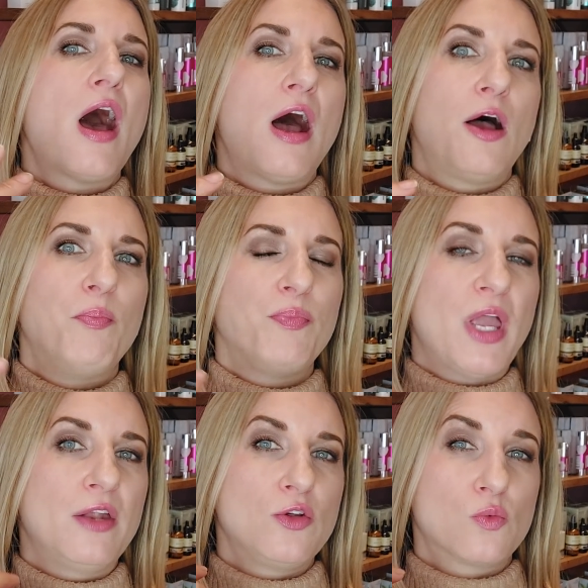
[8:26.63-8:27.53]

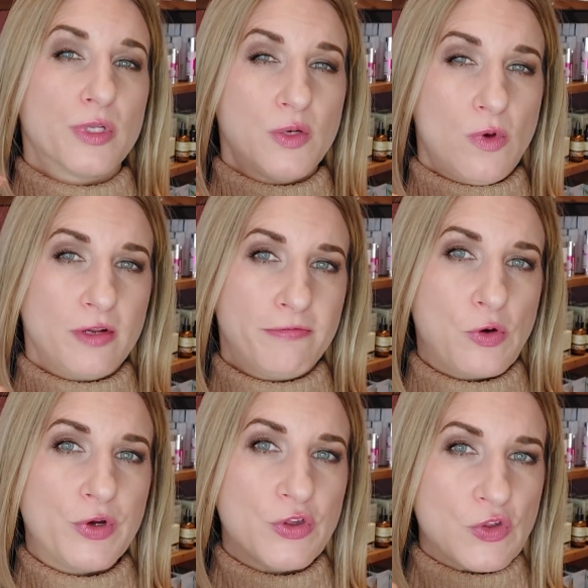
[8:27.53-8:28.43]
and you really want to
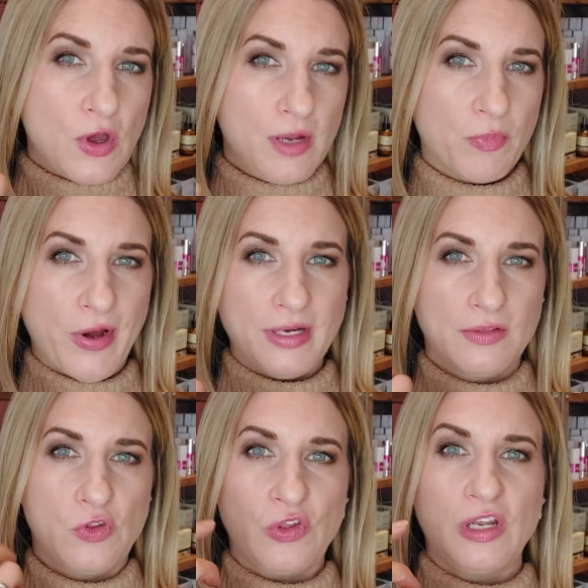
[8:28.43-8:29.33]
focus on
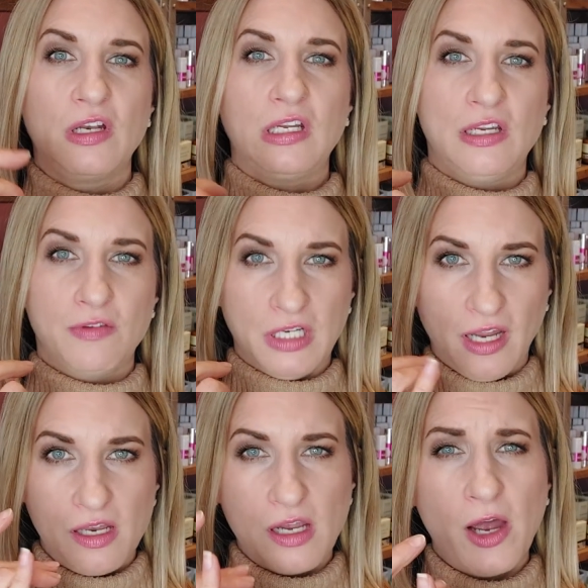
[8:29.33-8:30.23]
brightening the skin, evening
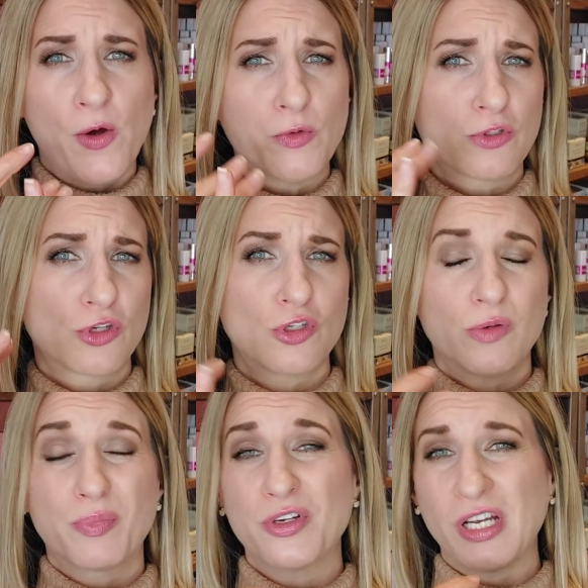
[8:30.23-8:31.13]
it out,
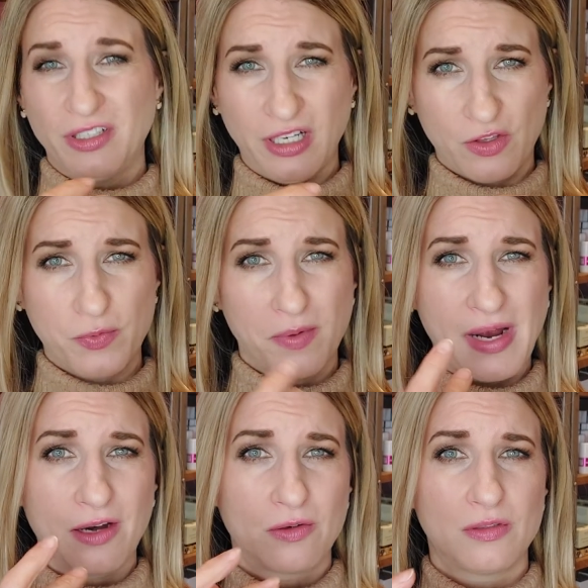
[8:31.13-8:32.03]
protect against free
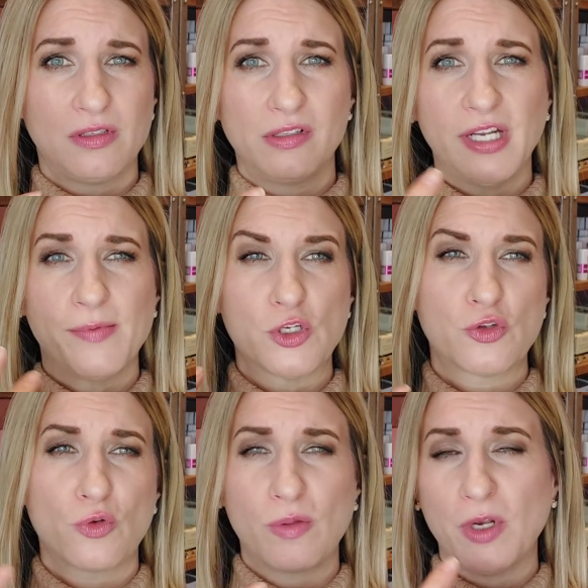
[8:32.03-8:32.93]
radical damage,
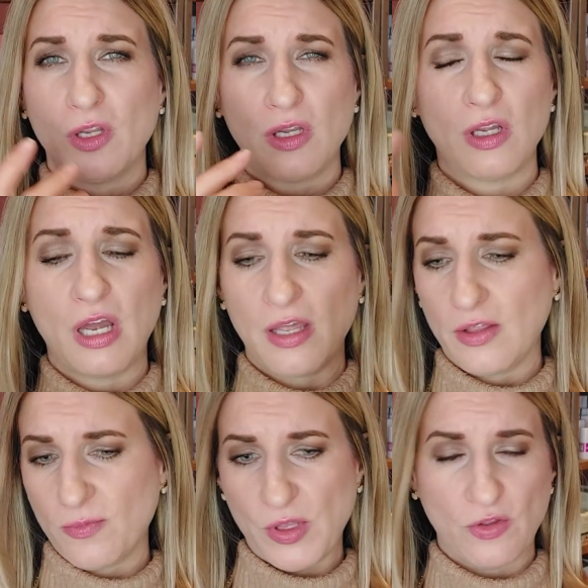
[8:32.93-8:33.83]
so somebody
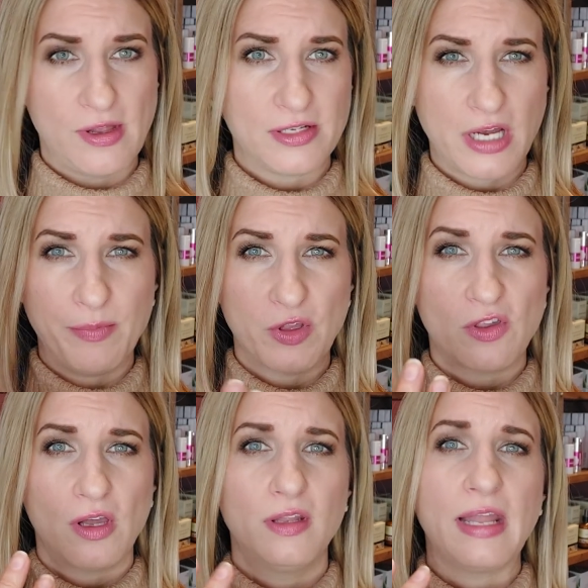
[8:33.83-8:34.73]
that spends a lot of time in the
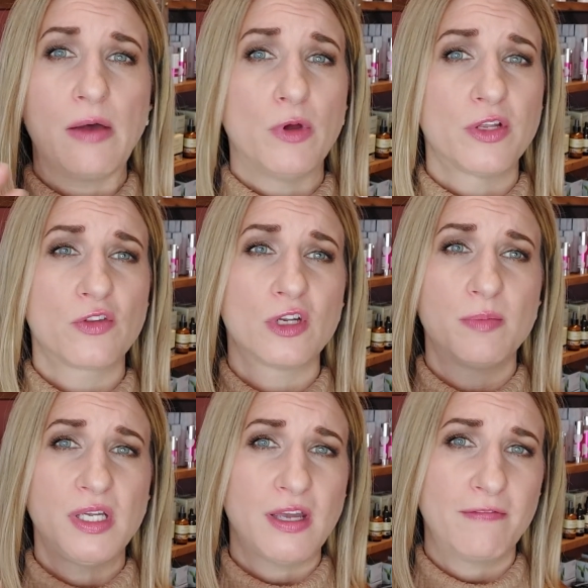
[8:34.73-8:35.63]
sun, that one is going to
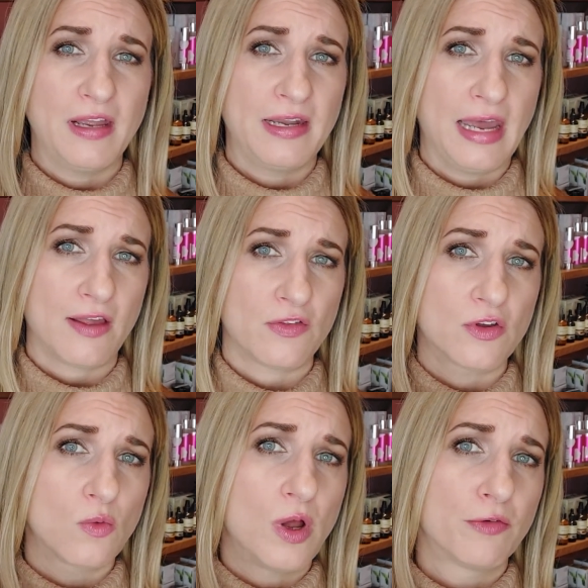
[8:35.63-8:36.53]
be a
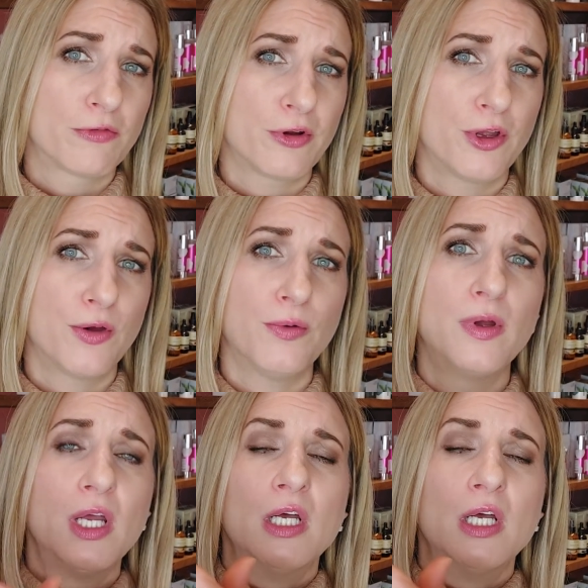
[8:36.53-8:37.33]
fantastic one for you.